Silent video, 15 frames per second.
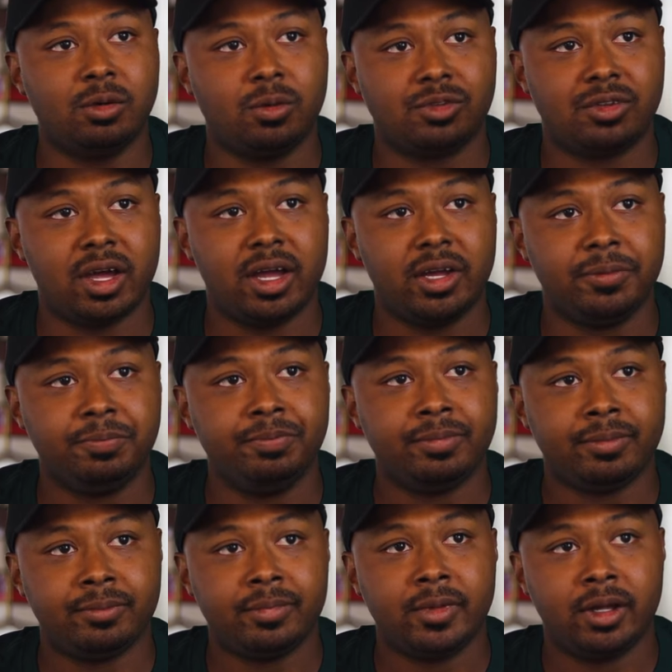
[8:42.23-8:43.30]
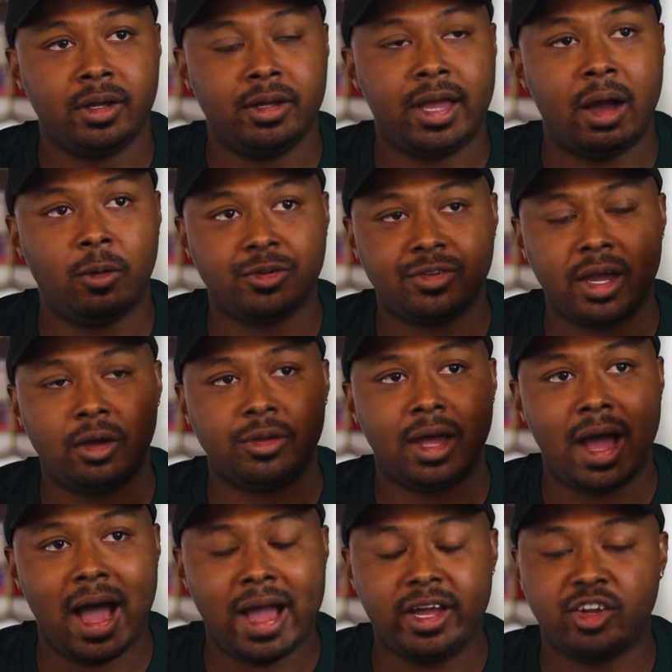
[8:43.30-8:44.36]
say on the
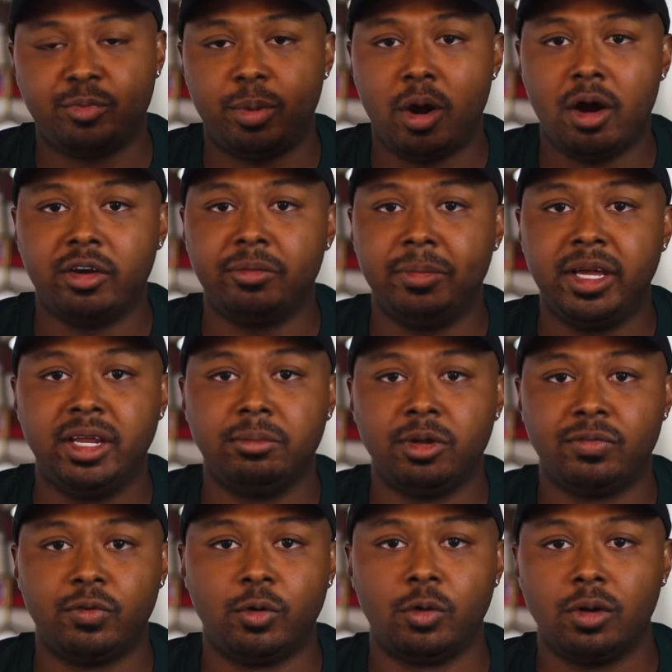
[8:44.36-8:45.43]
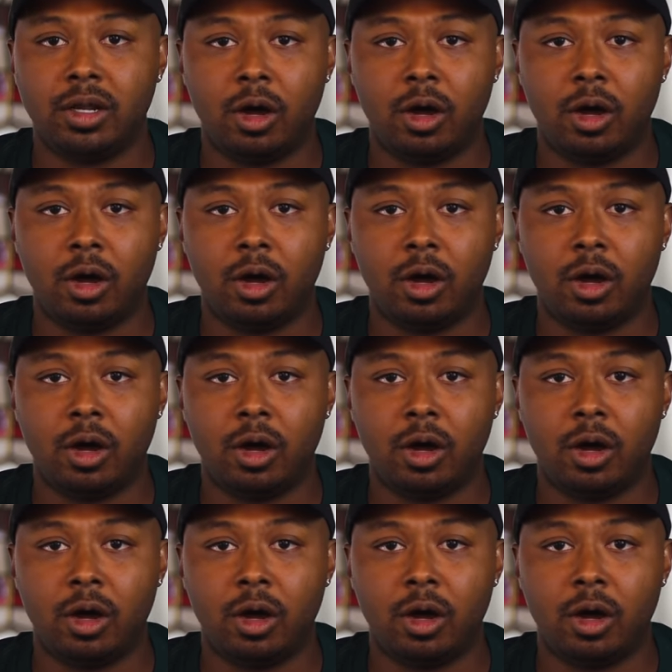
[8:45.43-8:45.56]
highest part of medium to full,